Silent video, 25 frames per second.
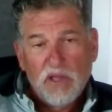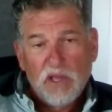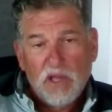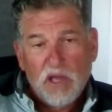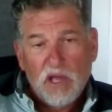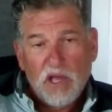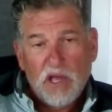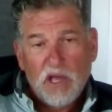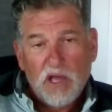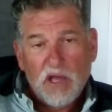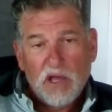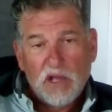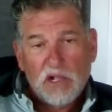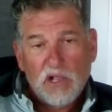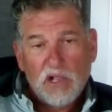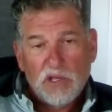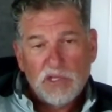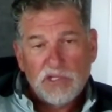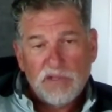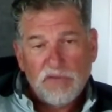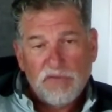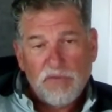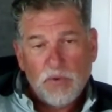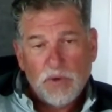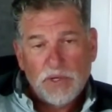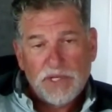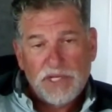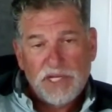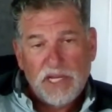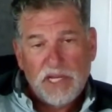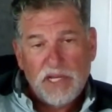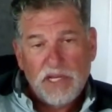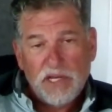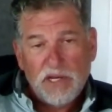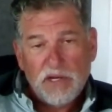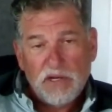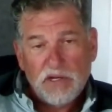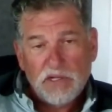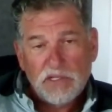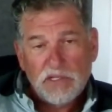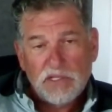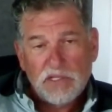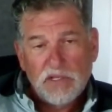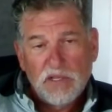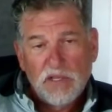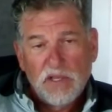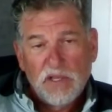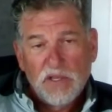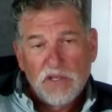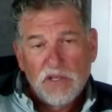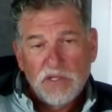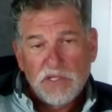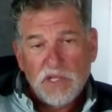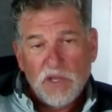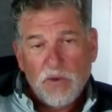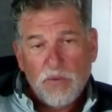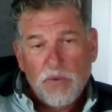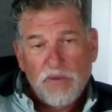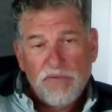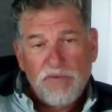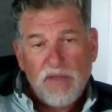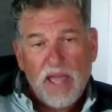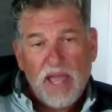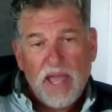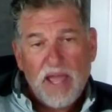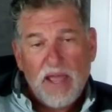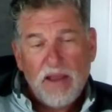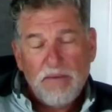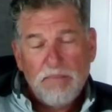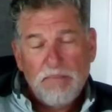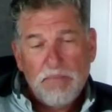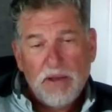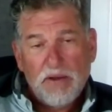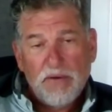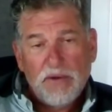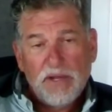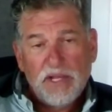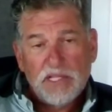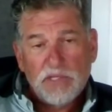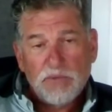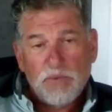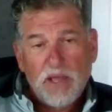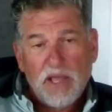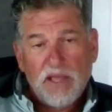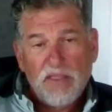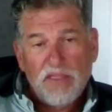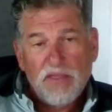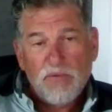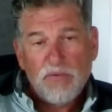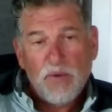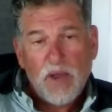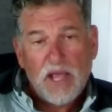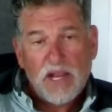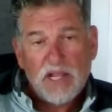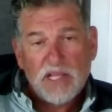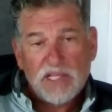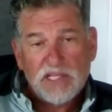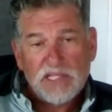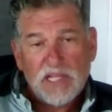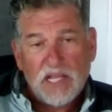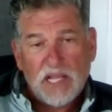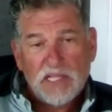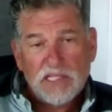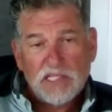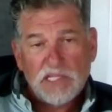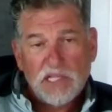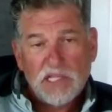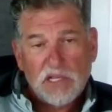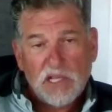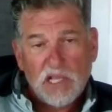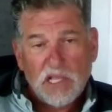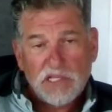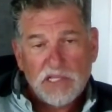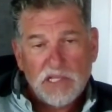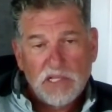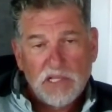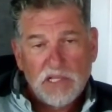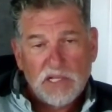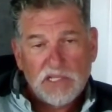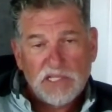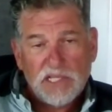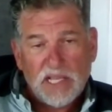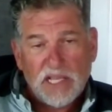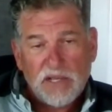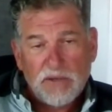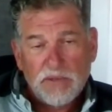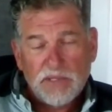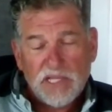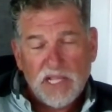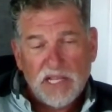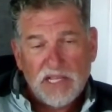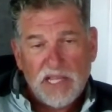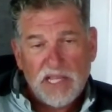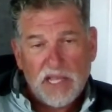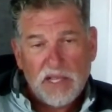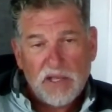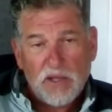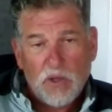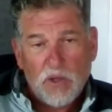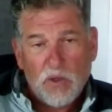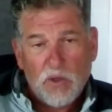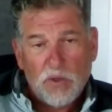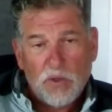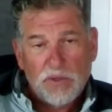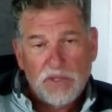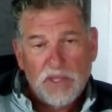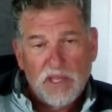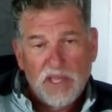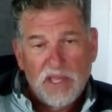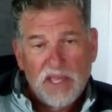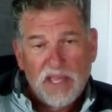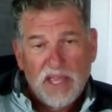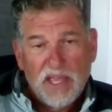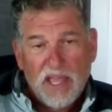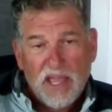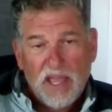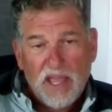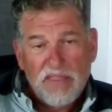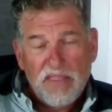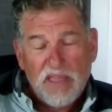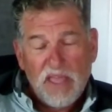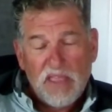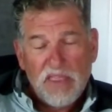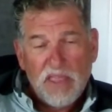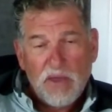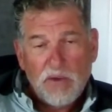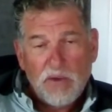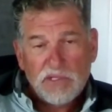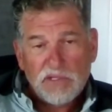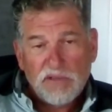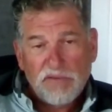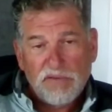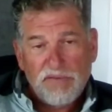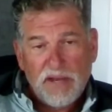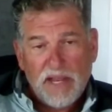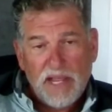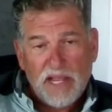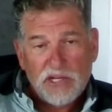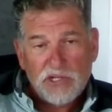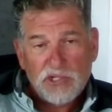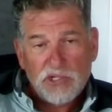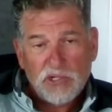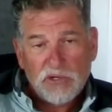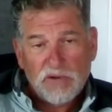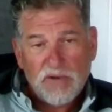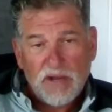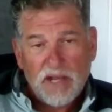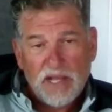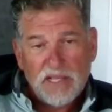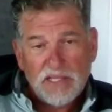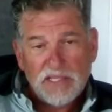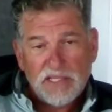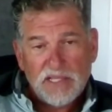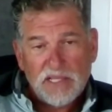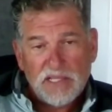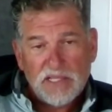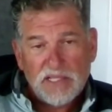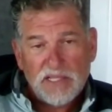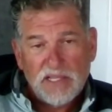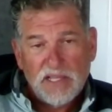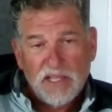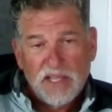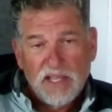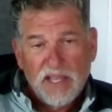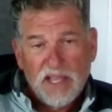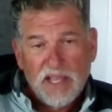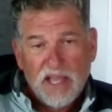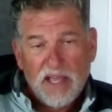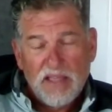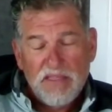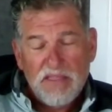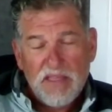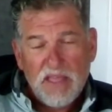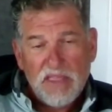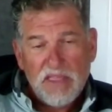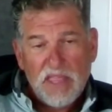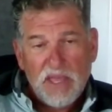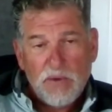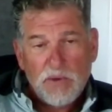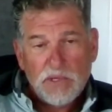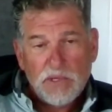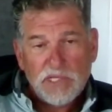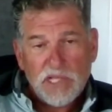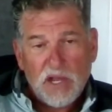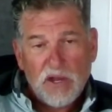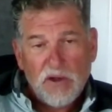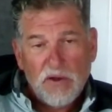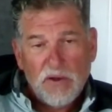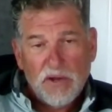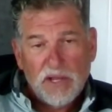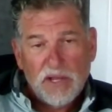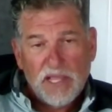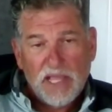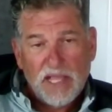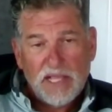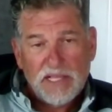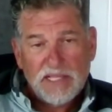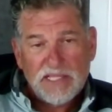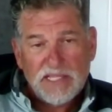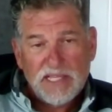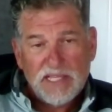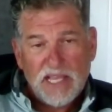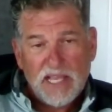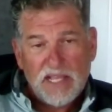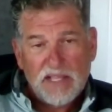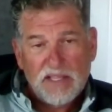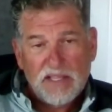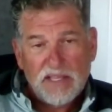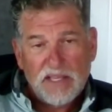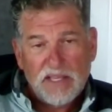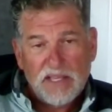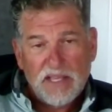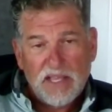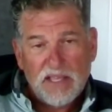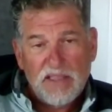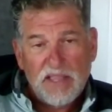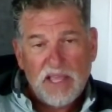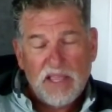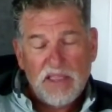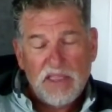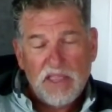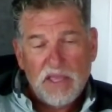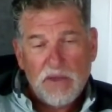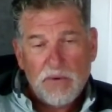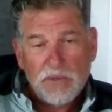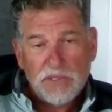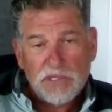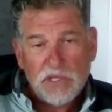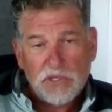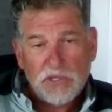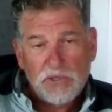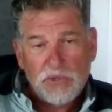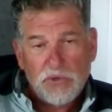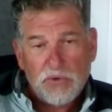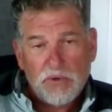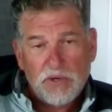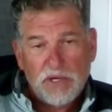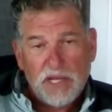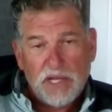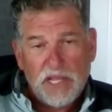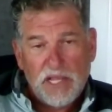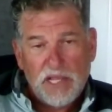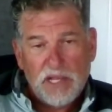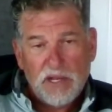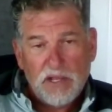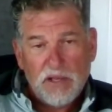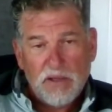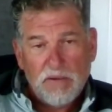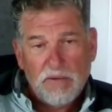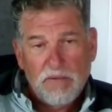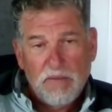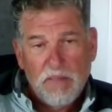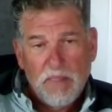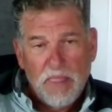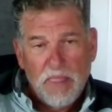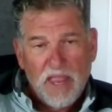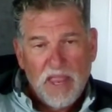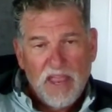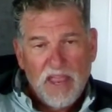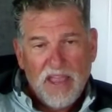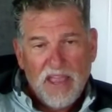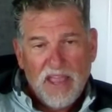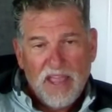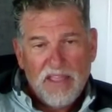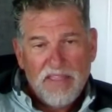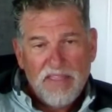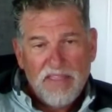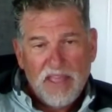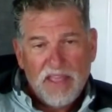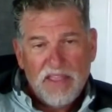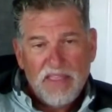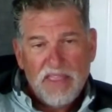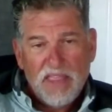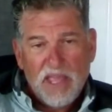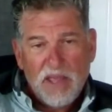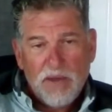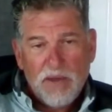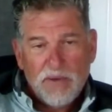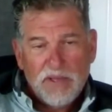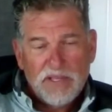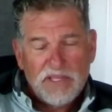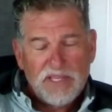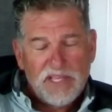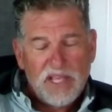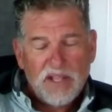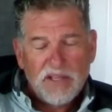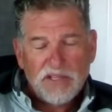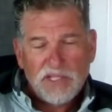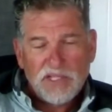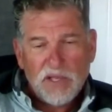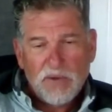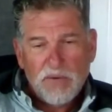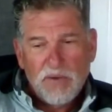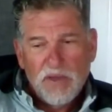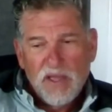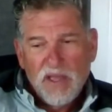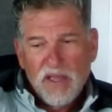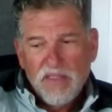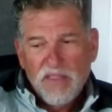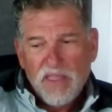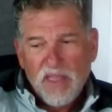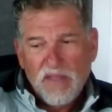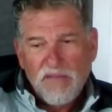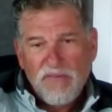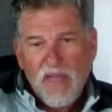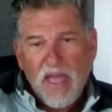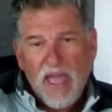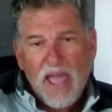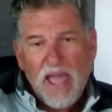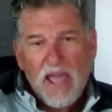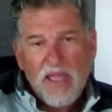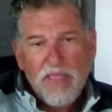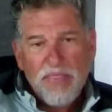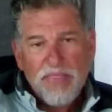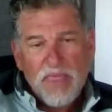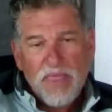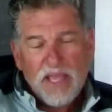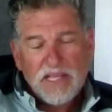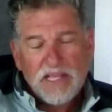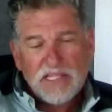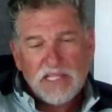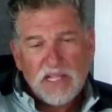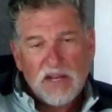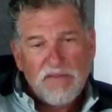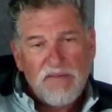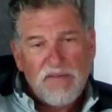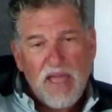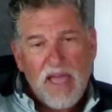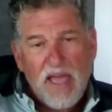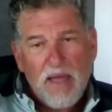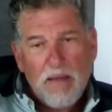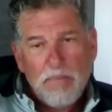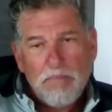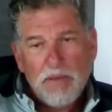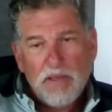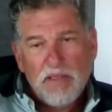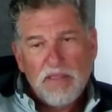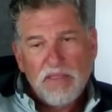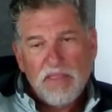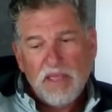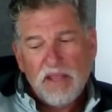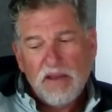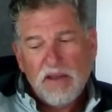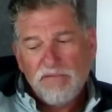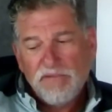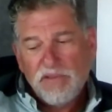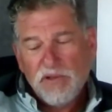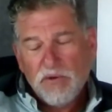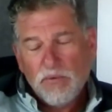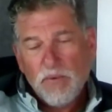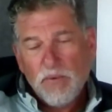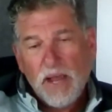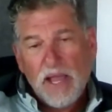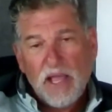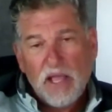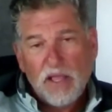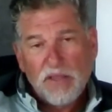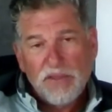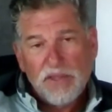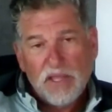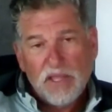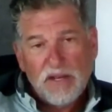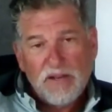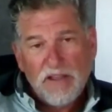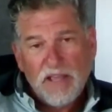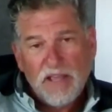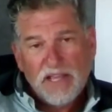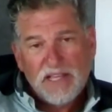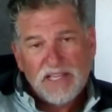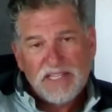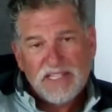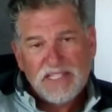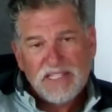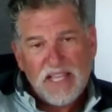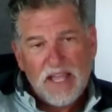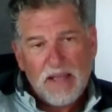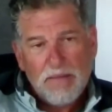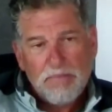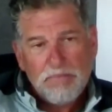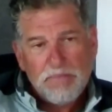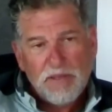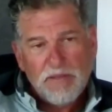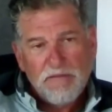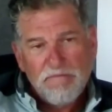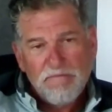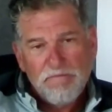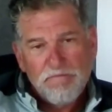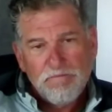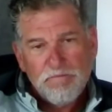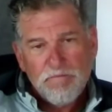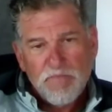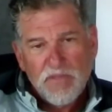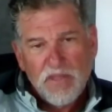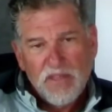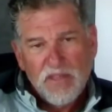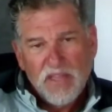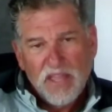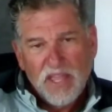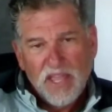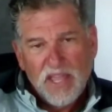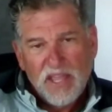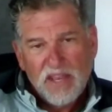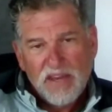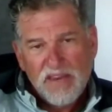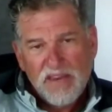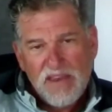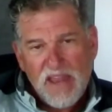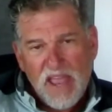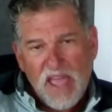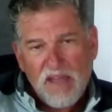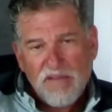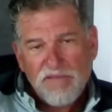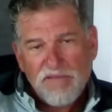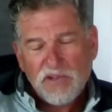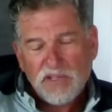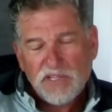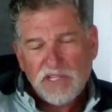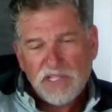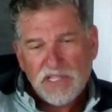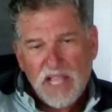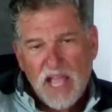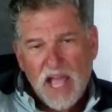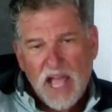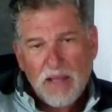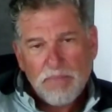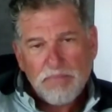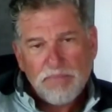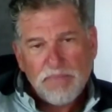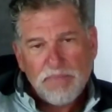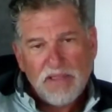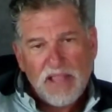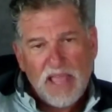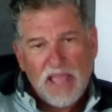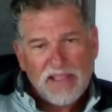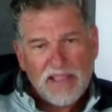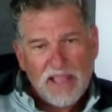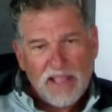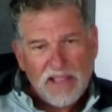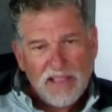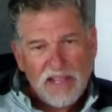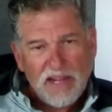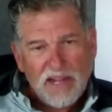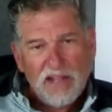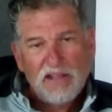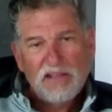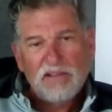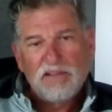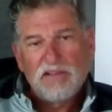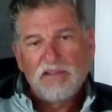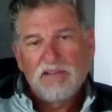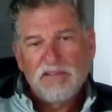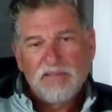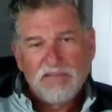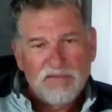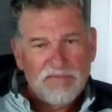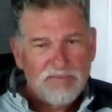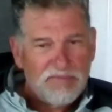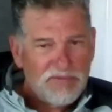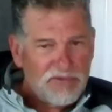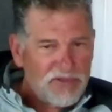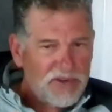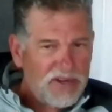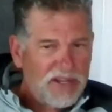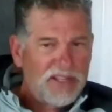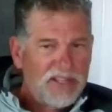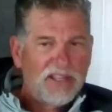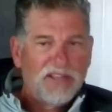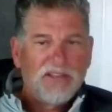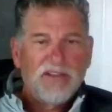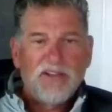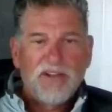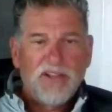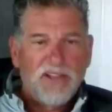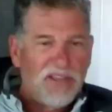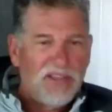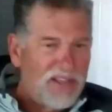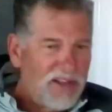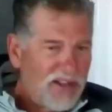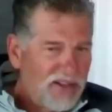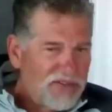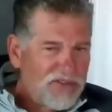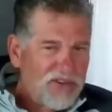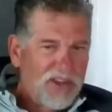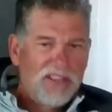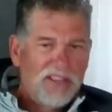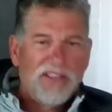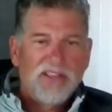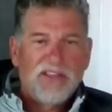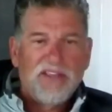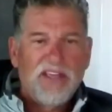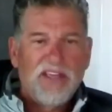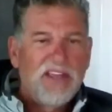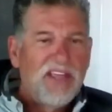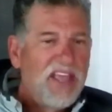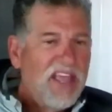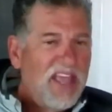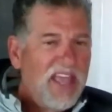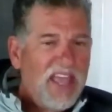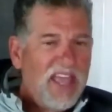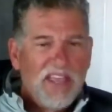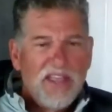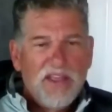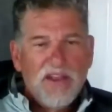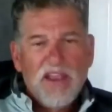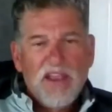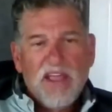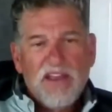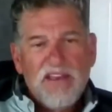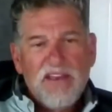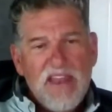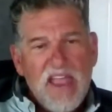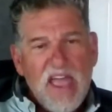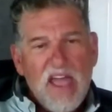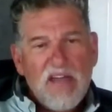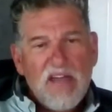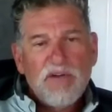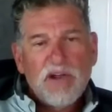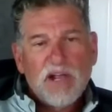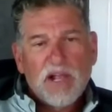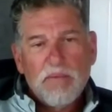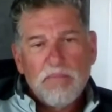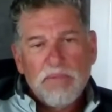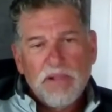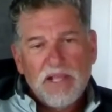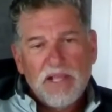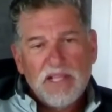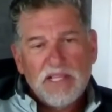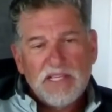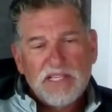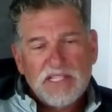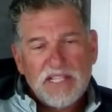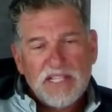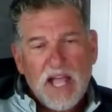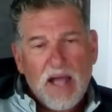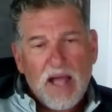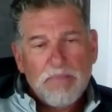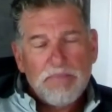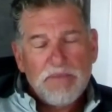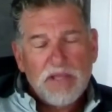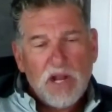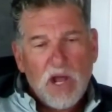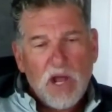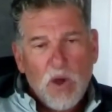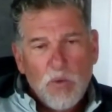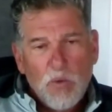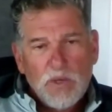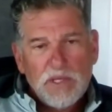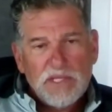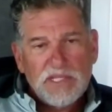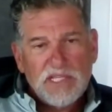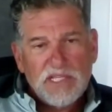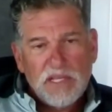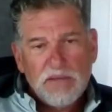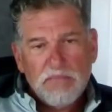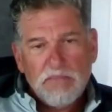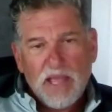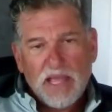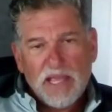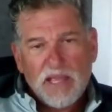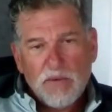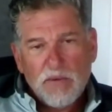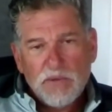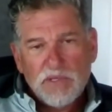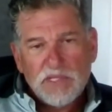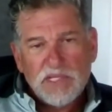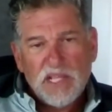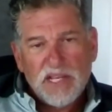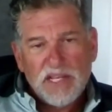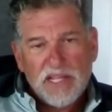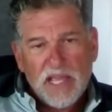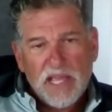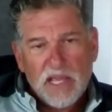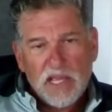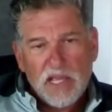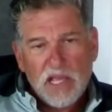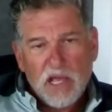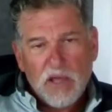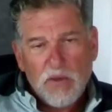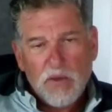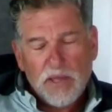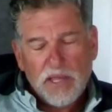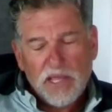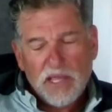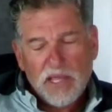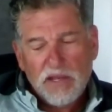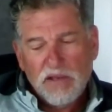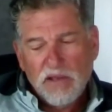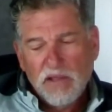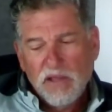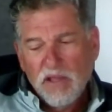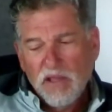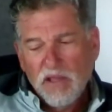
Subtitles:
close to 14 years. So we've had periods where the Renaissance looks like it was going to take hold, and then there was a financial crisis, and then there was a Hurricane Sandy, and then there was a tornado, and then there was, so they've had things that have happened that have derailed it, except it never stopped, like that little train that could. It never completely stopped. It always seemed like it was going to get going. And